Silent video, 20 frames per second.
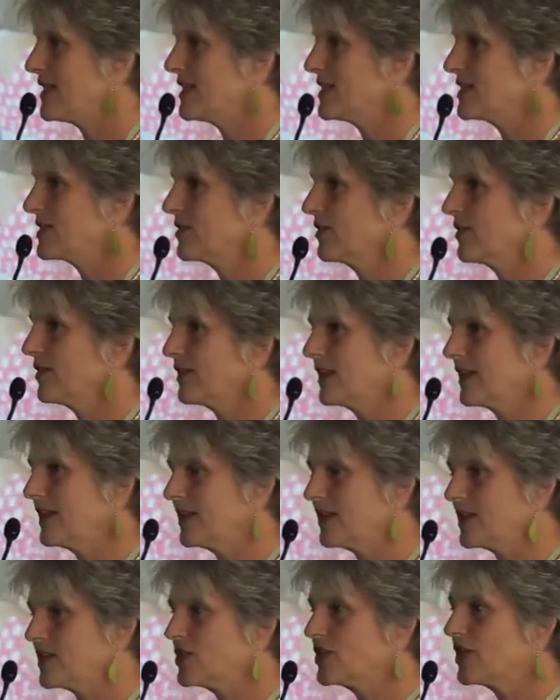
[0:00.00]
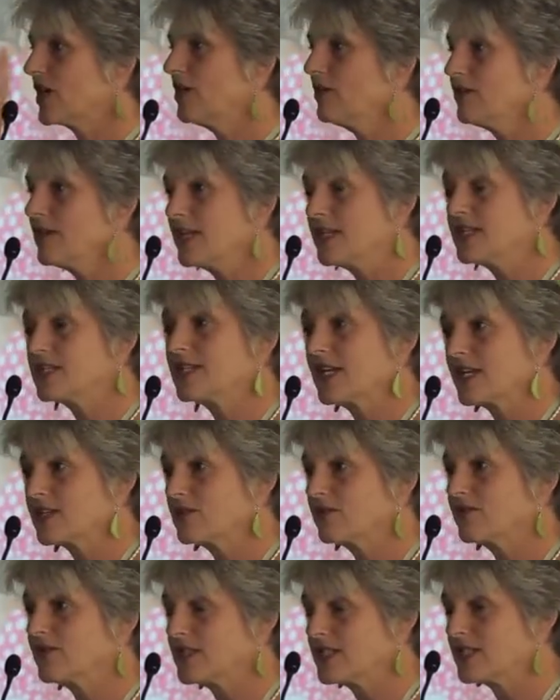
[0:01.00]
It's got the show, the
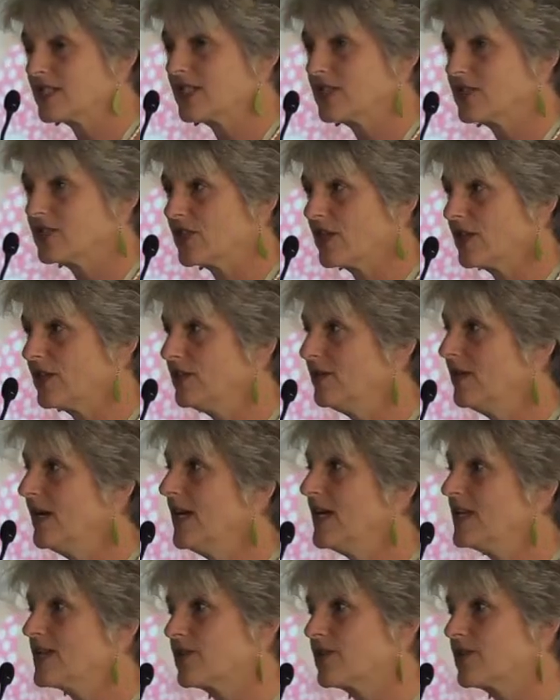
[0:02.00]
international visiting show,